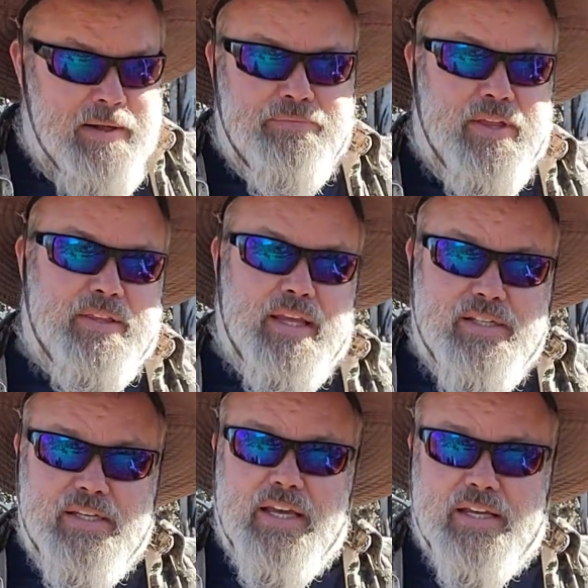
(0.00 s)
that
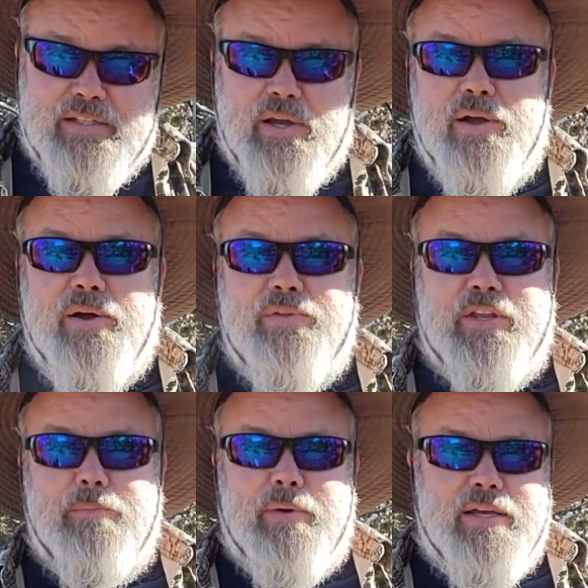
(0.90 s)
this is the
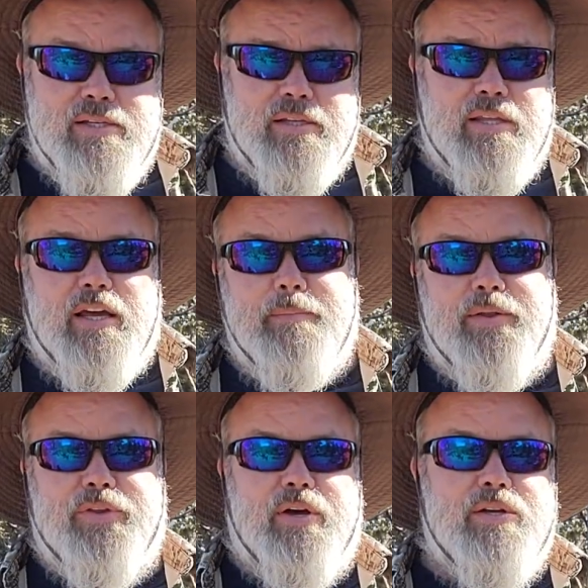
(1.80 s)
amazing thing
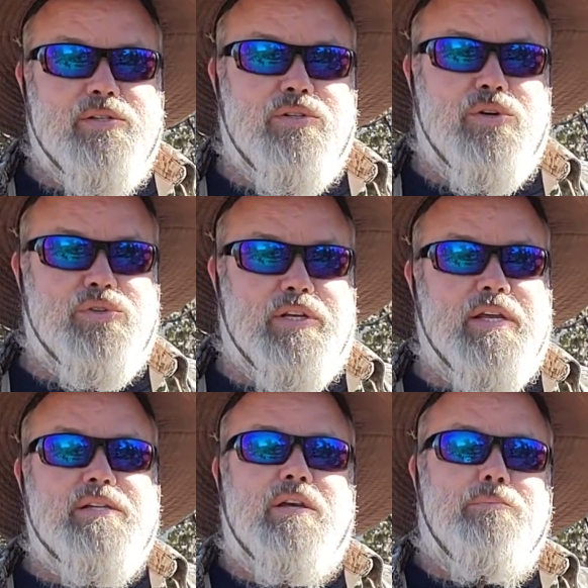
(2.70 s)
about the Constitution. It
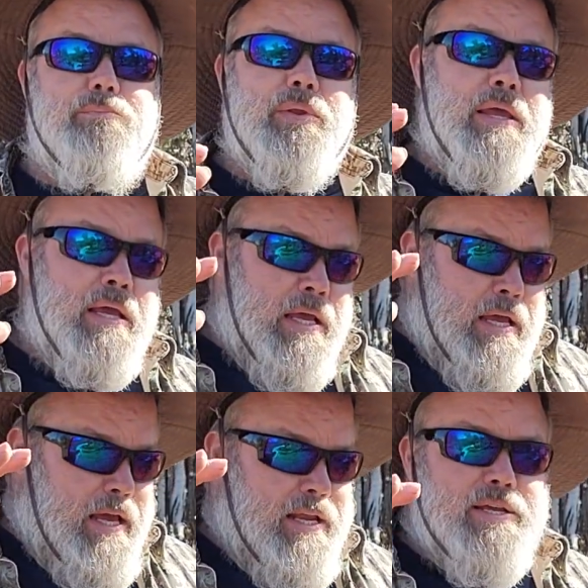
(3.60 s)

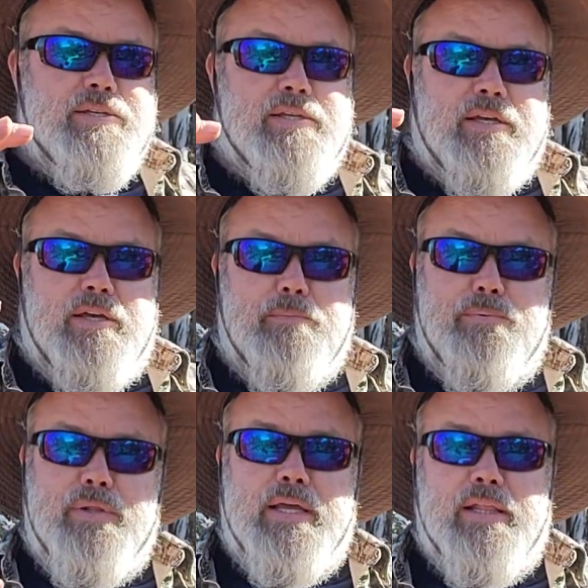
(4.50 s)
is
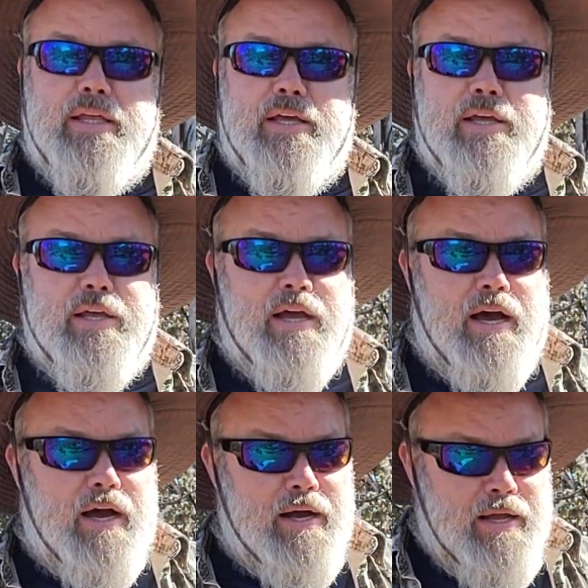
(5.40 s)
completely
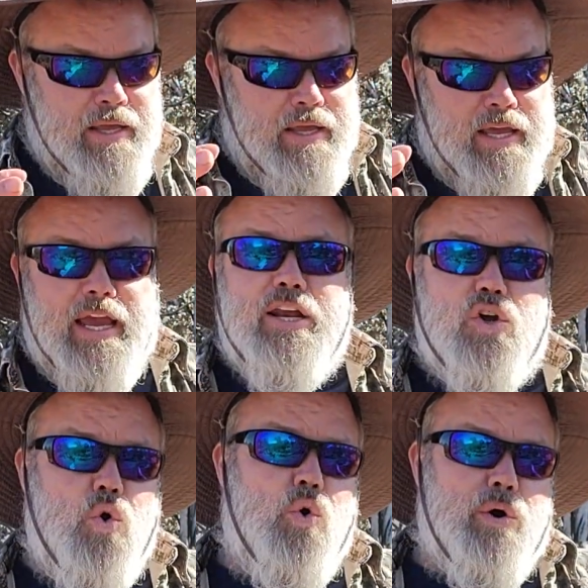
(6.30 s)
in
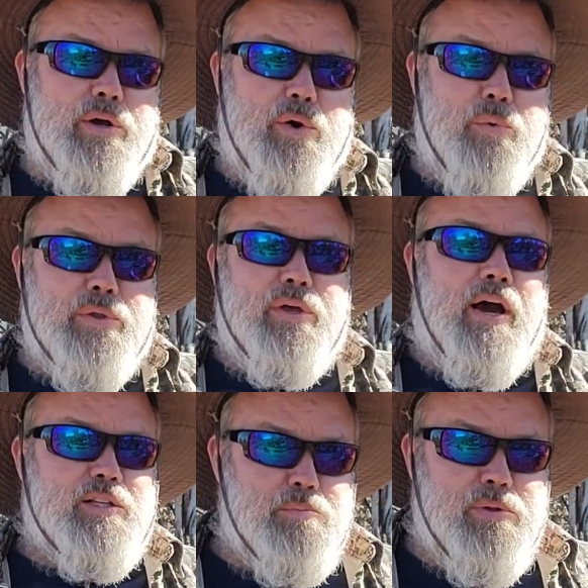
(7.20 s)
accord with
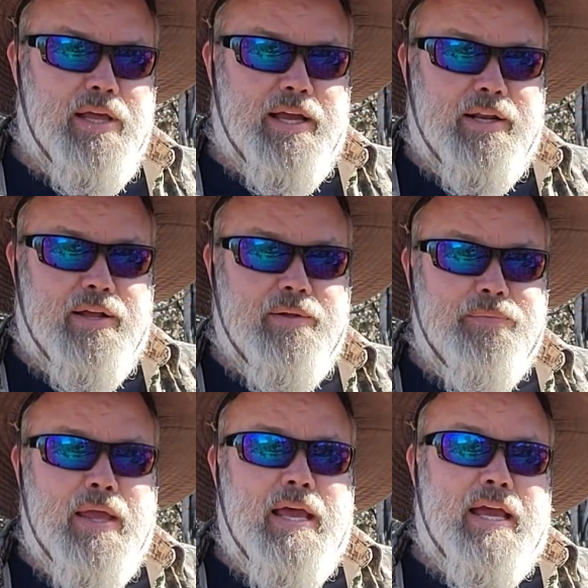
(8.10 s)
God's plan.
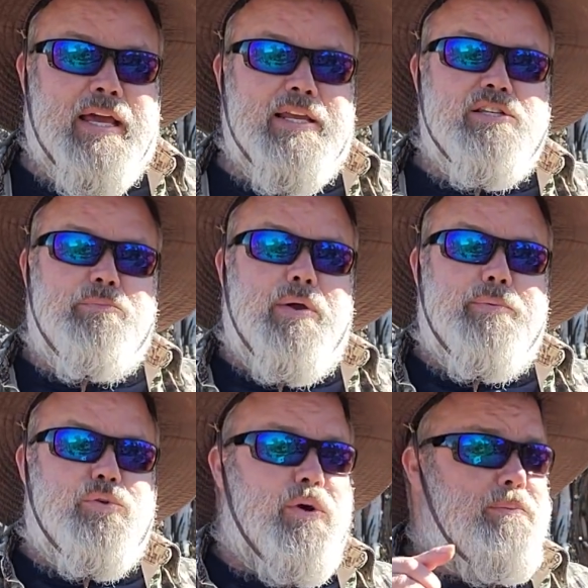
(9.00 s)
It is the
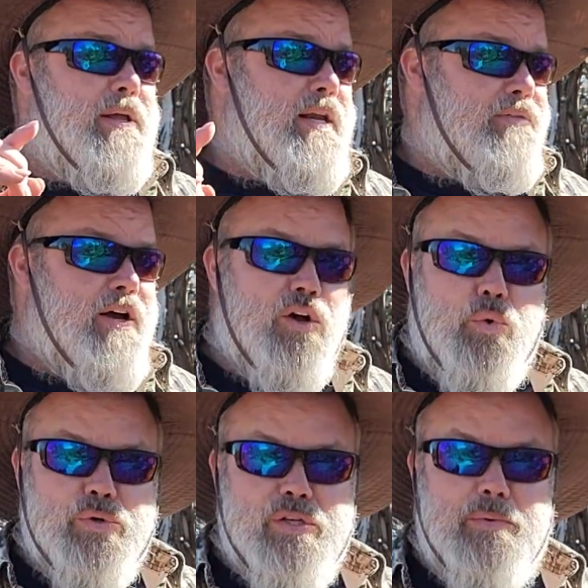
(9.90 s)
preparatory plan. I've got
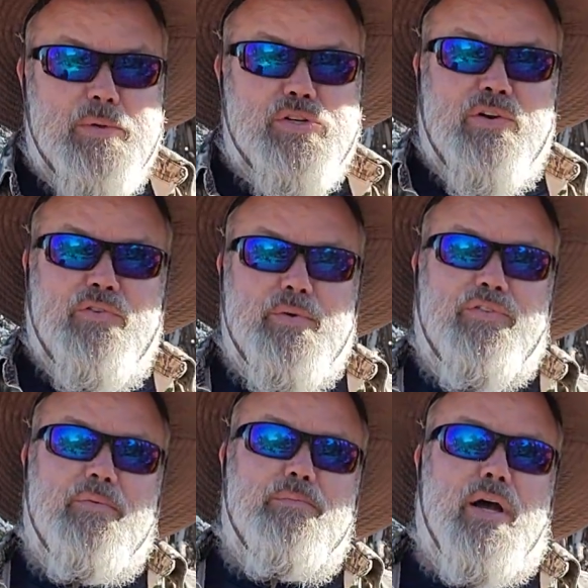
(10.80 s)
quotes I'm going to be sharing from
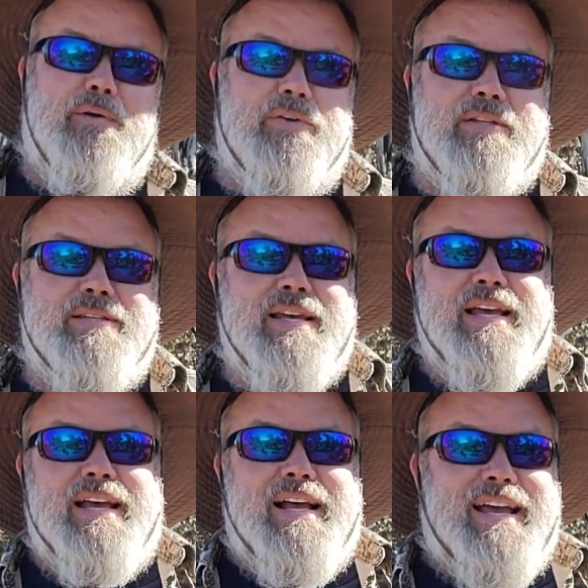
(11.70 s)
different prophets.
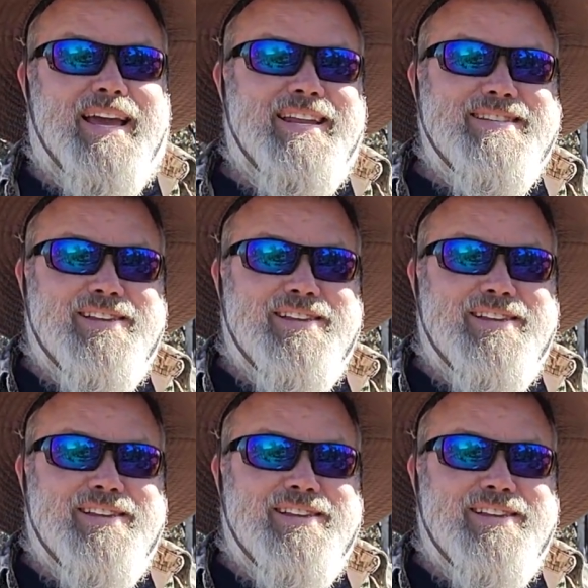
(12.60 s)
It is the